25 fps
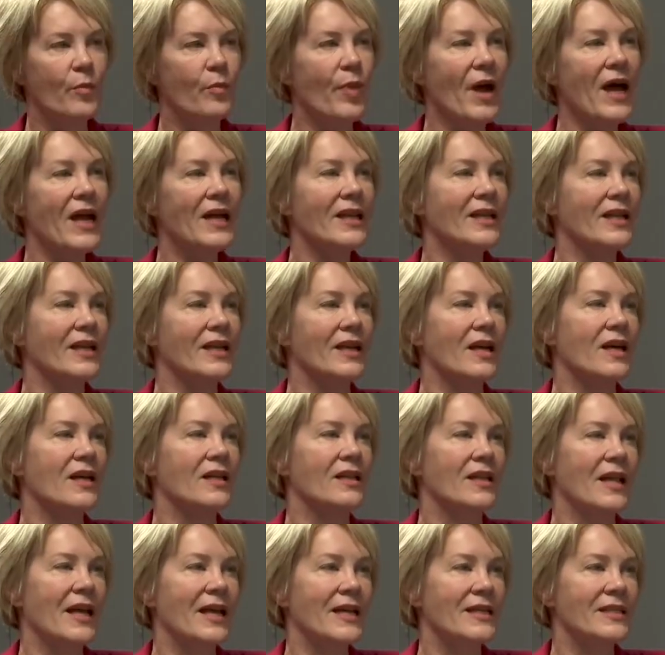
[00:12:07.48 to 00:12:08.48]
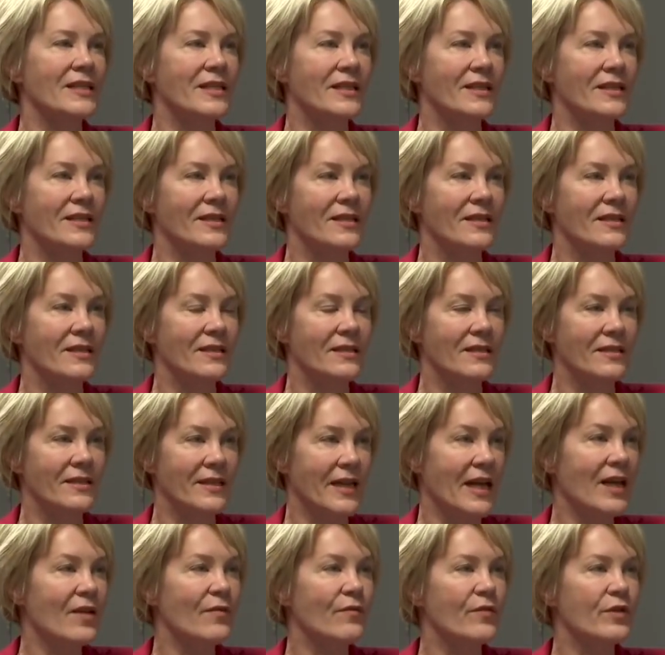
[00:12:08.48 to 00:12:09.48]
piling on that
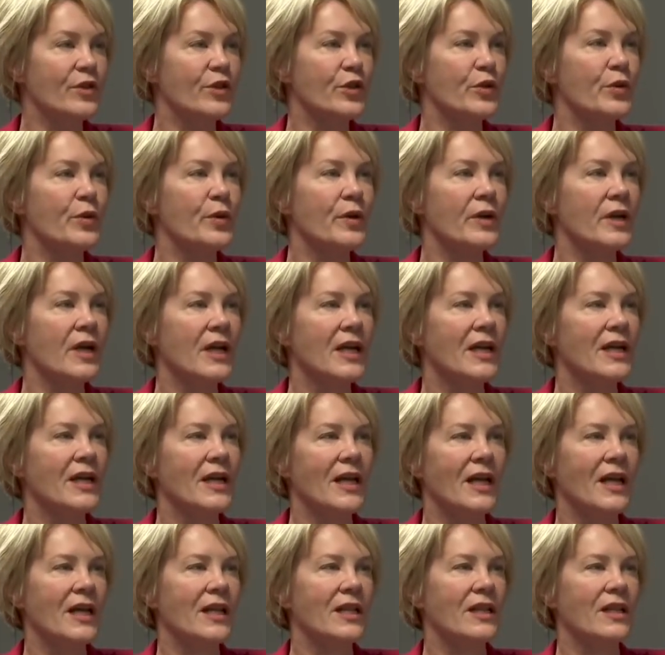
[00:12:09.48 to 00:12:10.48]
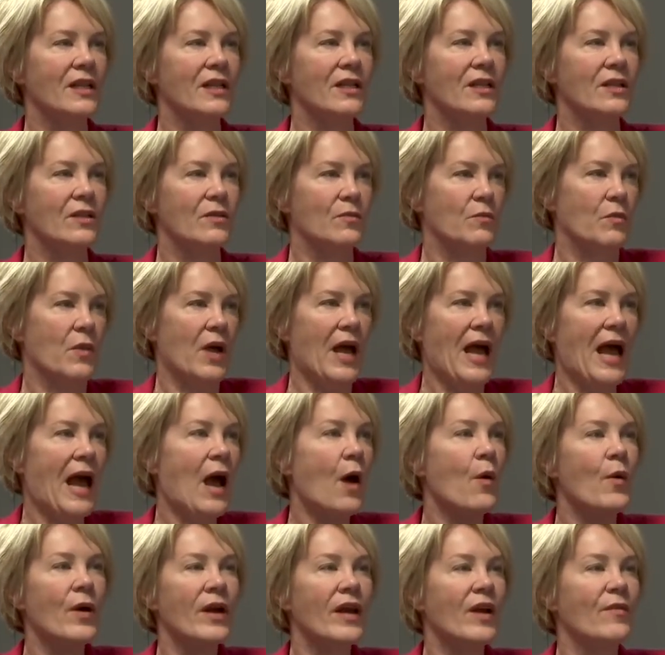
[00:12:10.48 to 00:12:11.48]
debt for sure. And
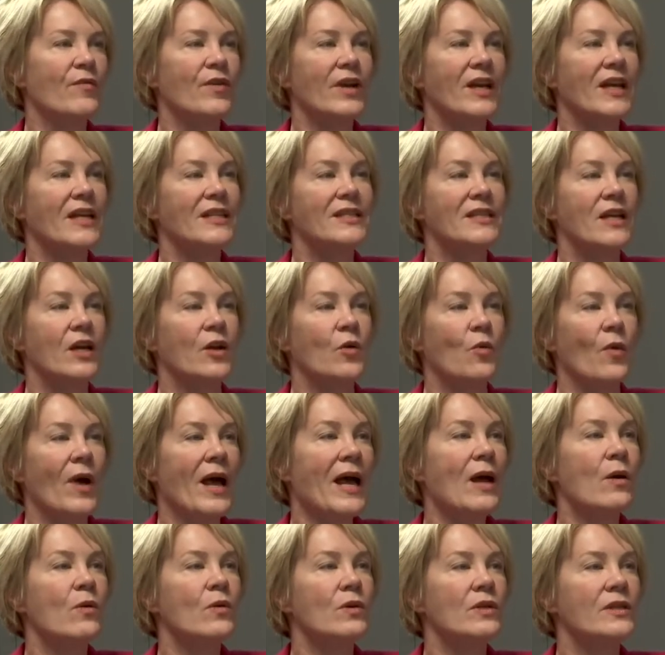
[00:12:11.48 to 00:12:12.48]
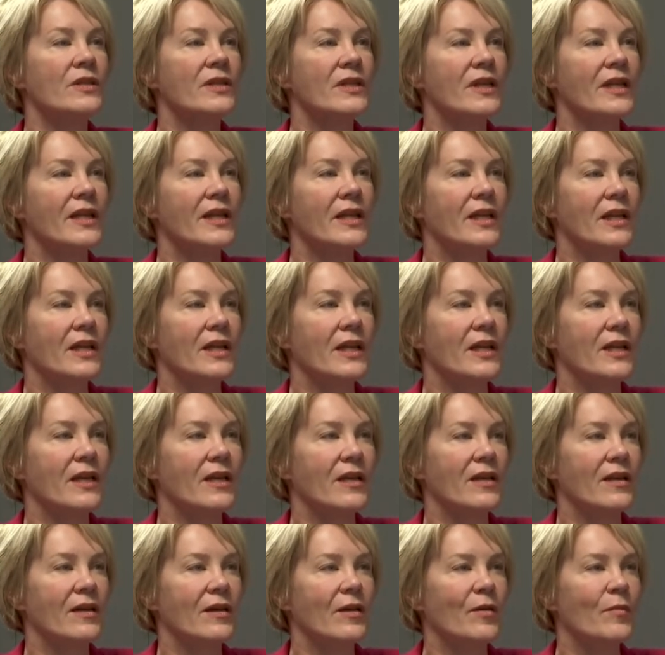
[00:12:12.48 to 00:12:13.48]
how it ever gets unwound
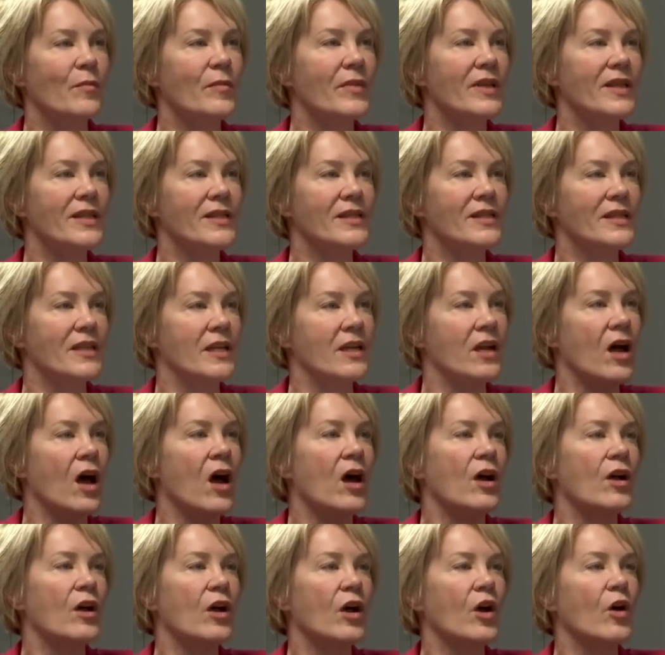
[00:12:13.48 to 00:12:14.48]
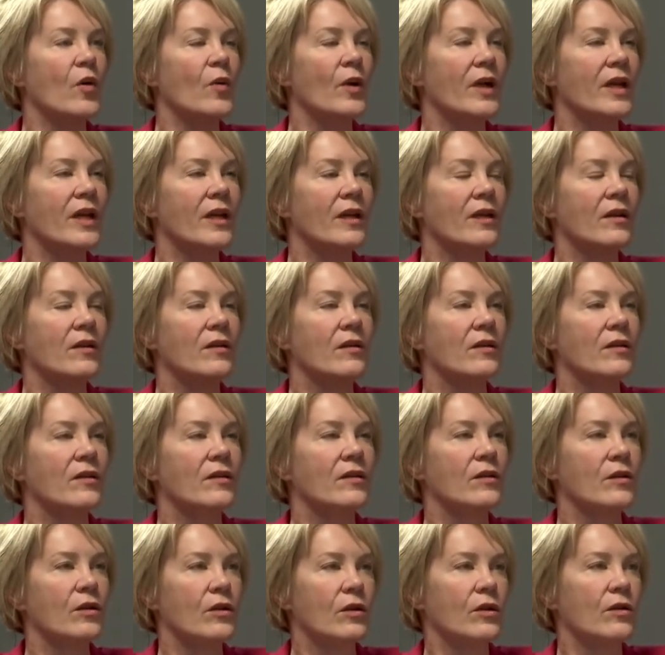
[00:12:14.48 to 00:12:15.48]
amidst an ongoing
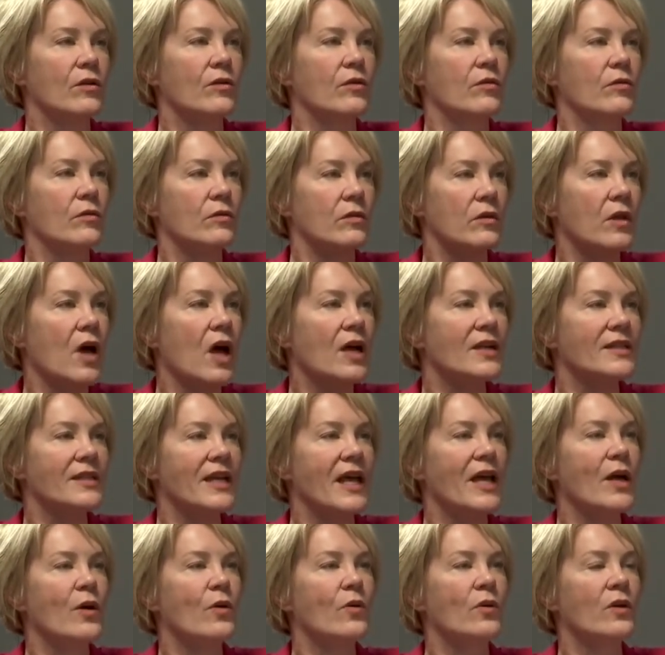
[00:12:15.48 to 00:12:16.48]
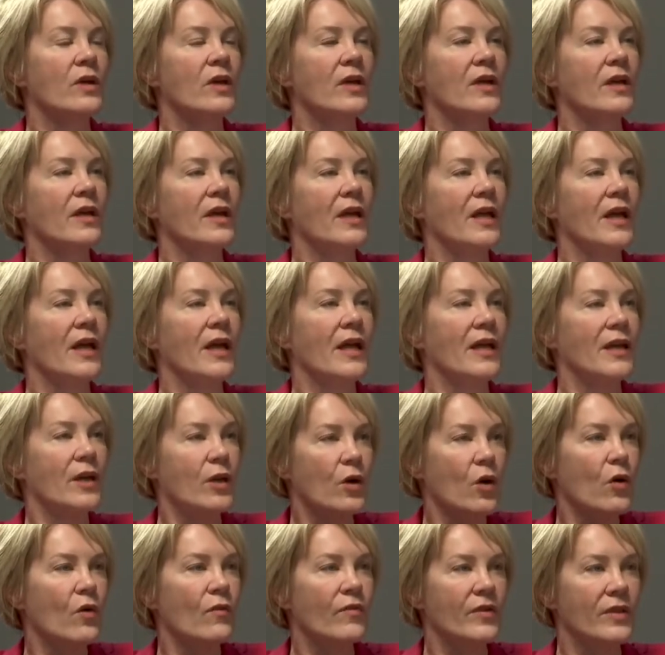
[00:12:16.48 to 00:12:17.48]
lockdown
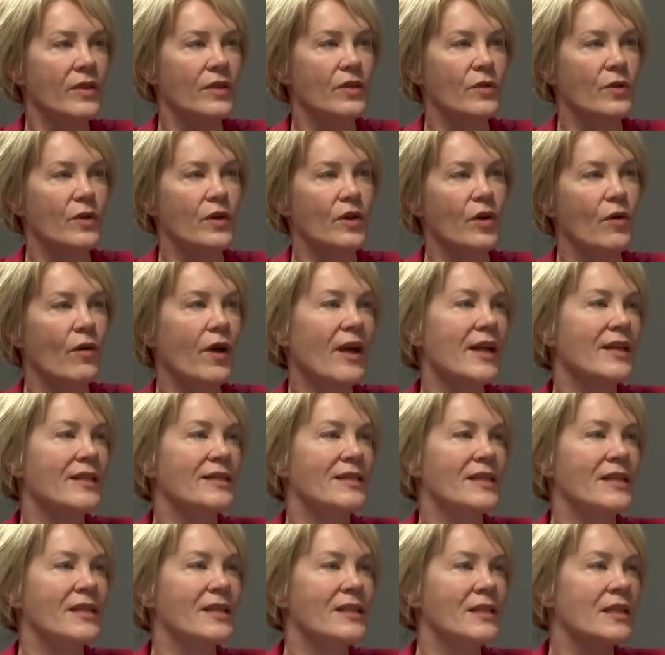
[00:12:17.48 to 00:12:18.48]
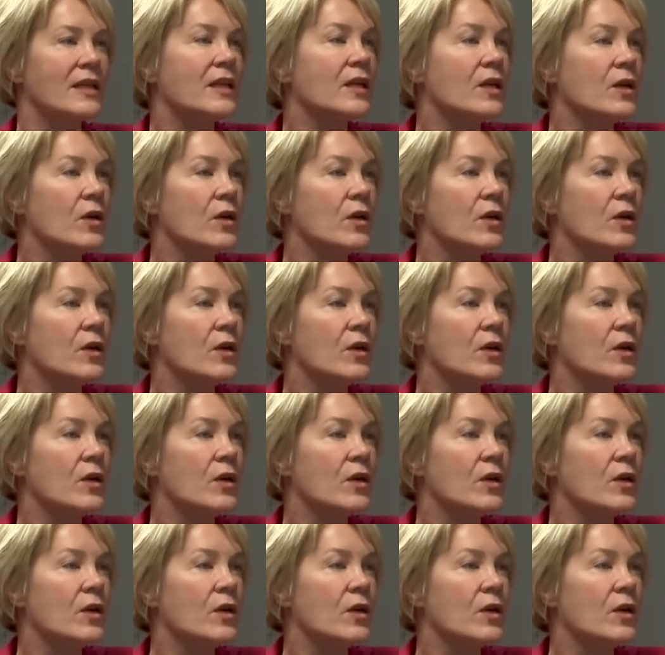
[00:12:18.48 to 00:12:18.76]
and COVID sort of crisis,